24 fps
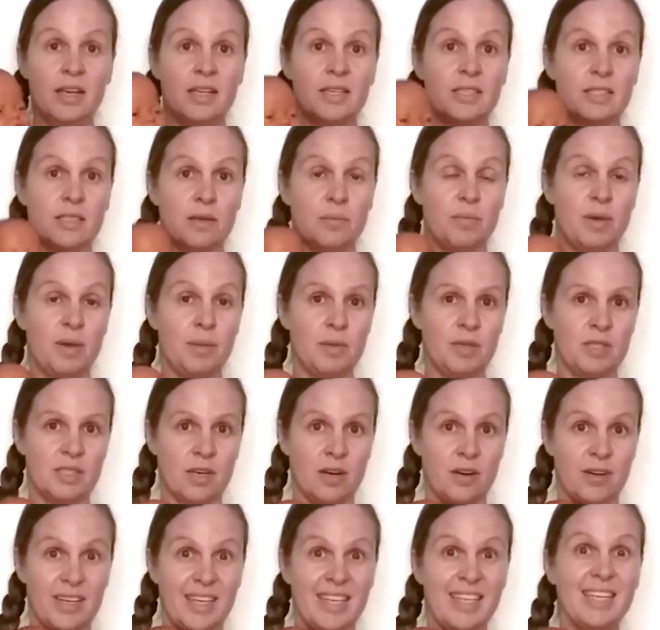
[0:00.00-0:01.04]
Some babies
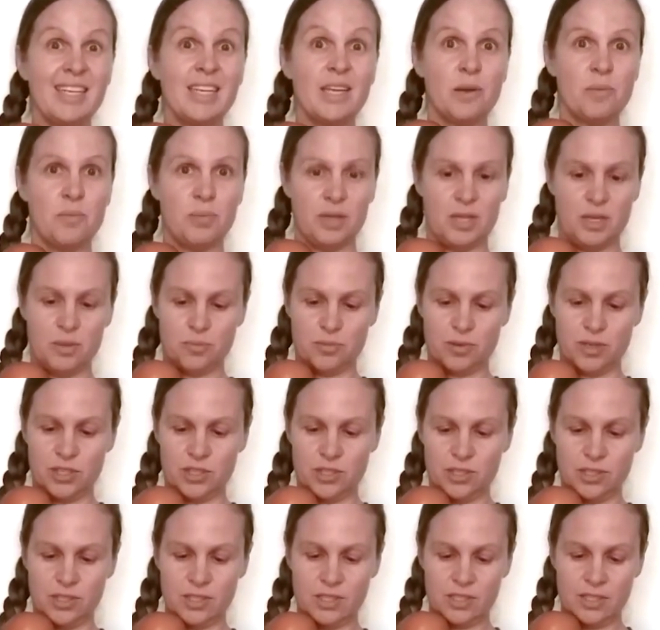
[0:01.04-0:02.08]
are incomplete
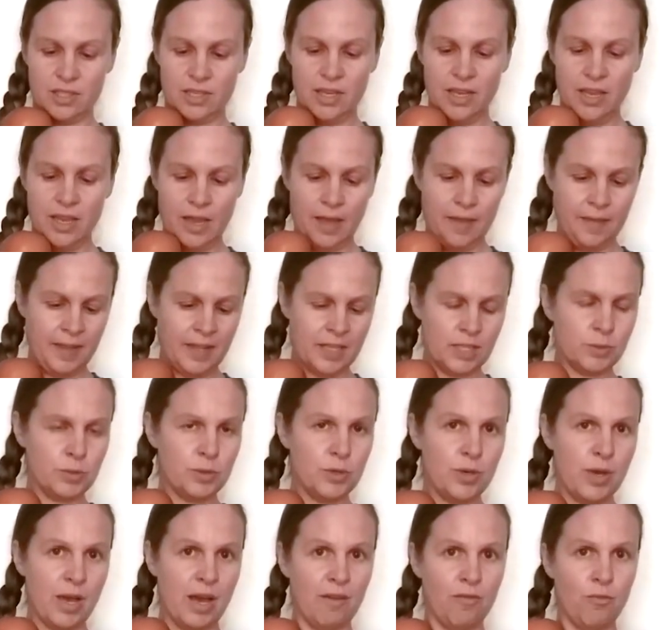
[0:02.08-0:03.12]
breeches, and that's where
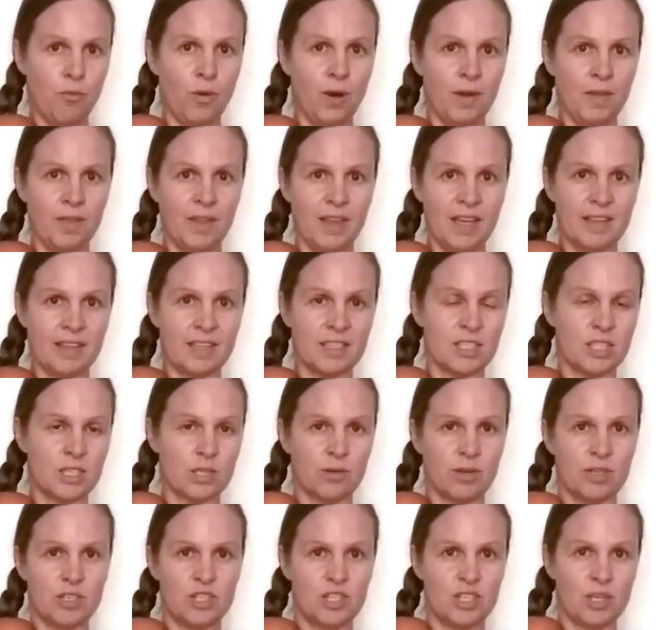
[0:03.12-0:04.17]
you have one leg that's
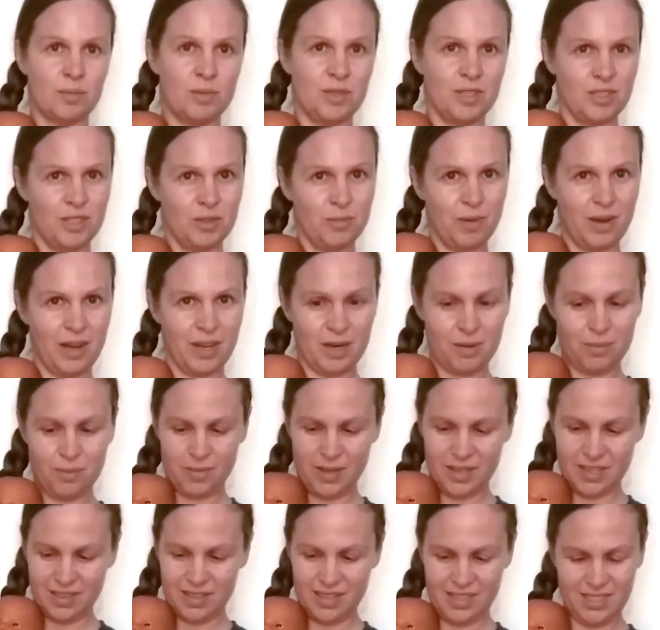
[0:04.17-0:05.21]
scrunched up near the bottom
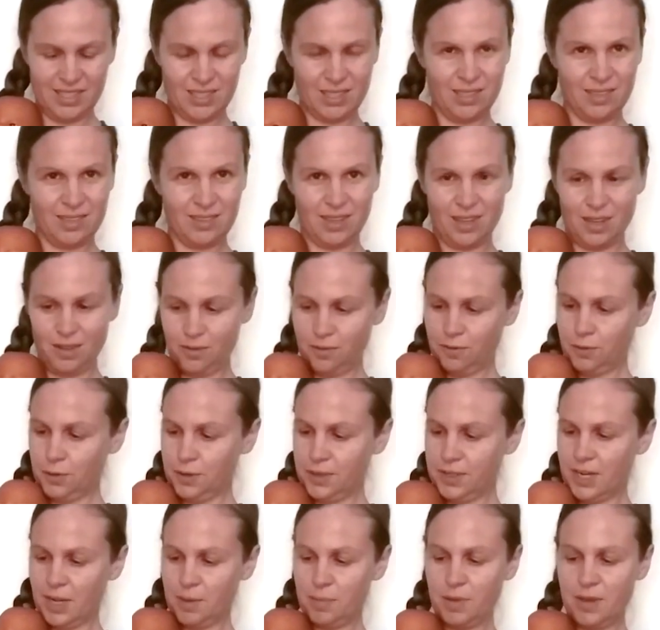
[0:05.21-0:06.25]
like this, all
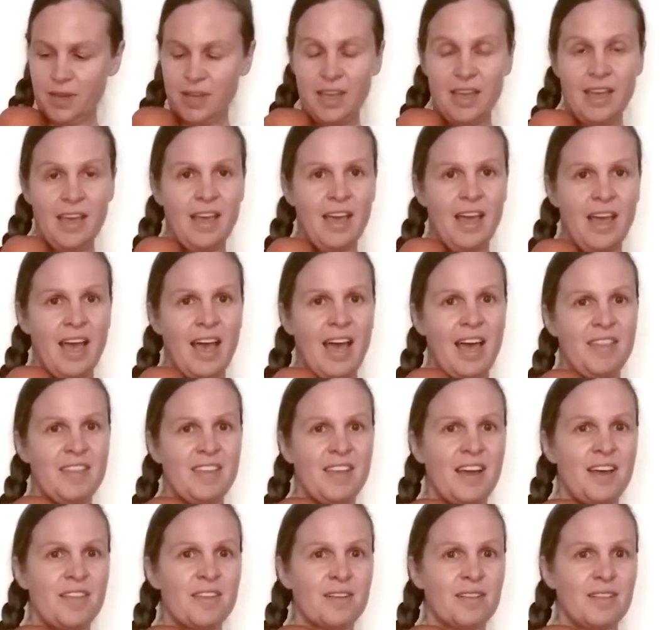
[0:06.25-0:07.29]
folded up, and
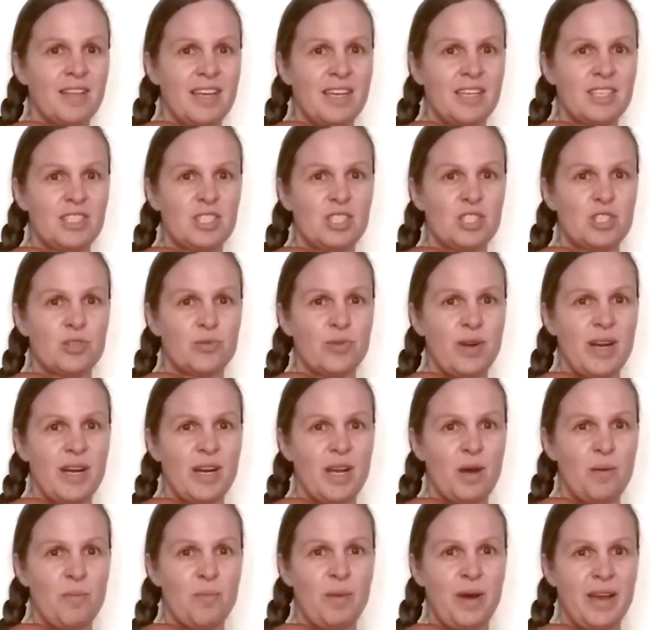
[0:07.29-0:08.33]
the other leg straight
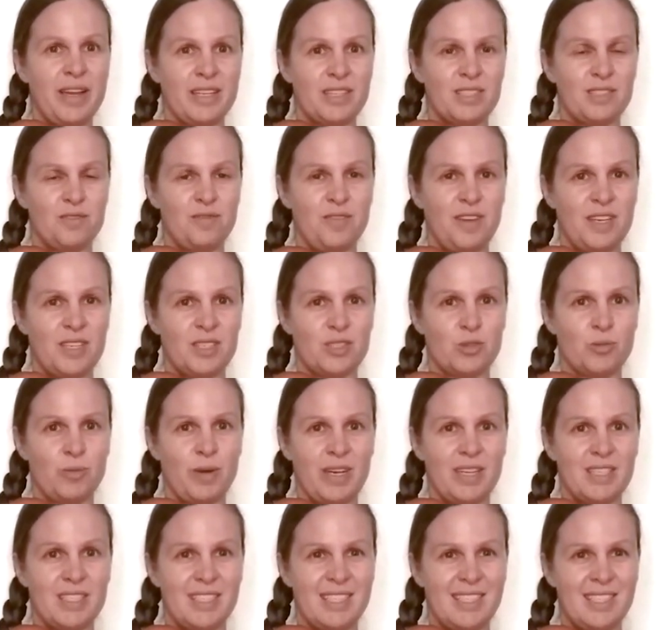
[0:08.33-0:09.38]
up by its face or by
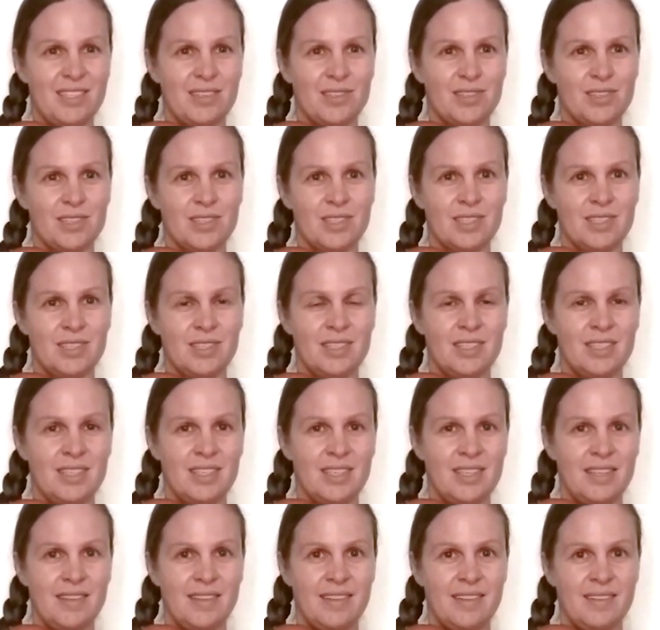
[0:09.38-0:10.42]
its ears.
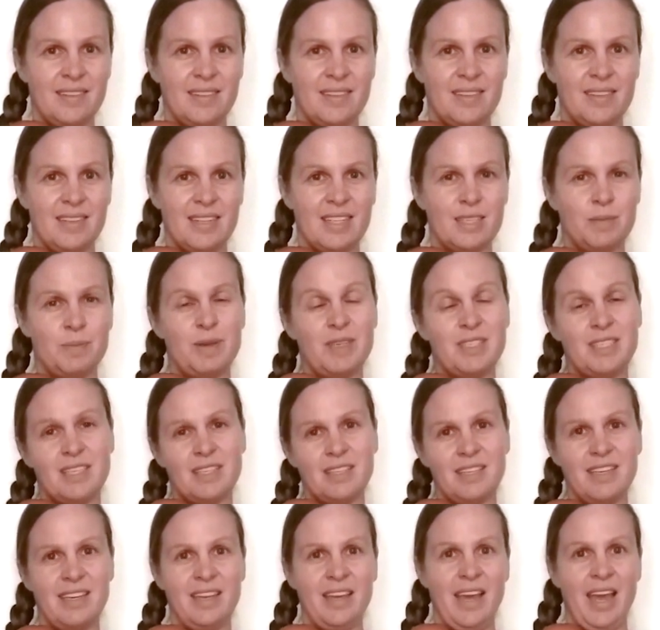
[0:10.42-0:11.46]
That's
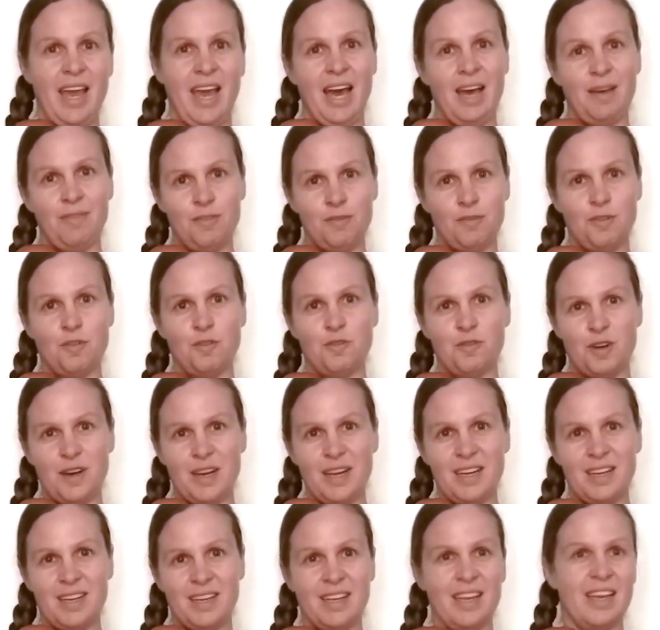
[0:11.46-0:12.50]
basically half of a
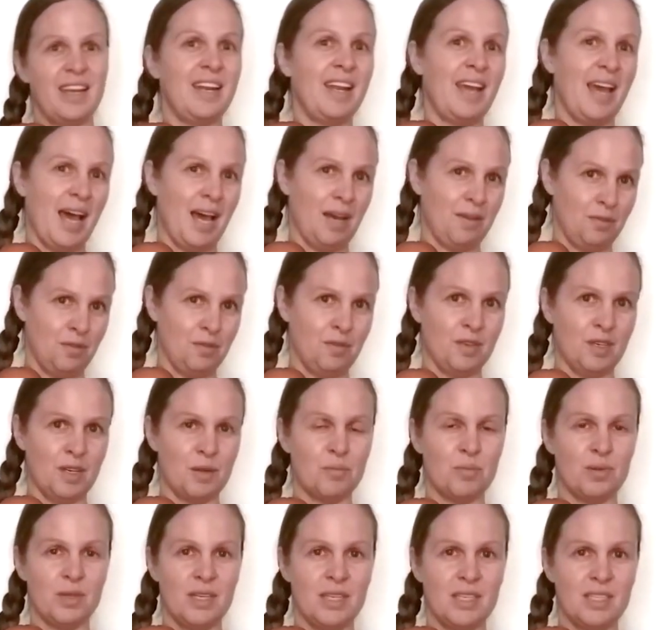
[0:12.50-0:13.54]
frank and half of a
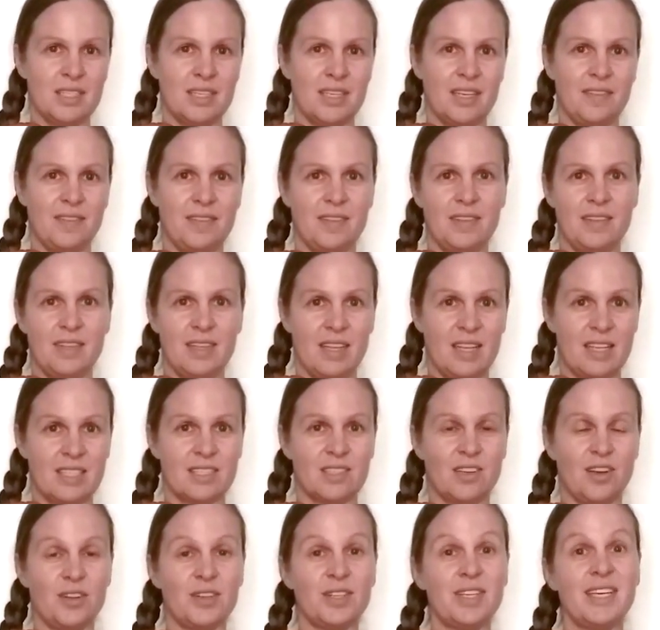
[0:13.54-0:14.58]
complete, and that's
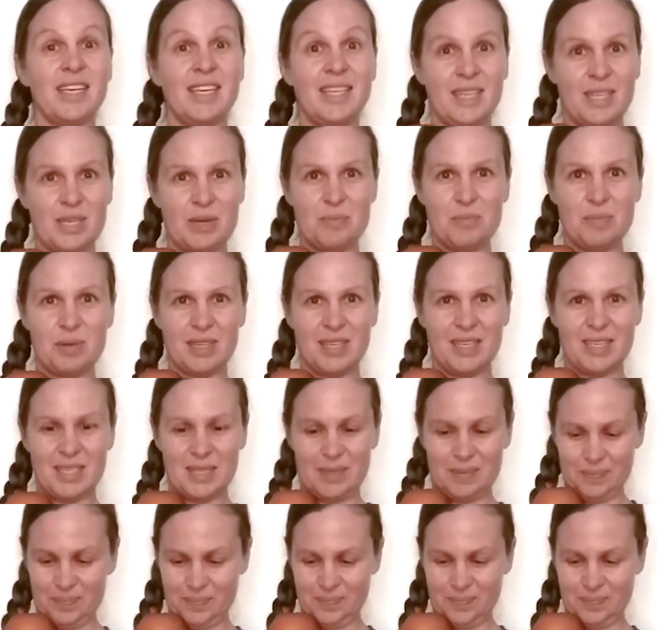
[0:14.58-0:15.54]
called incomplete.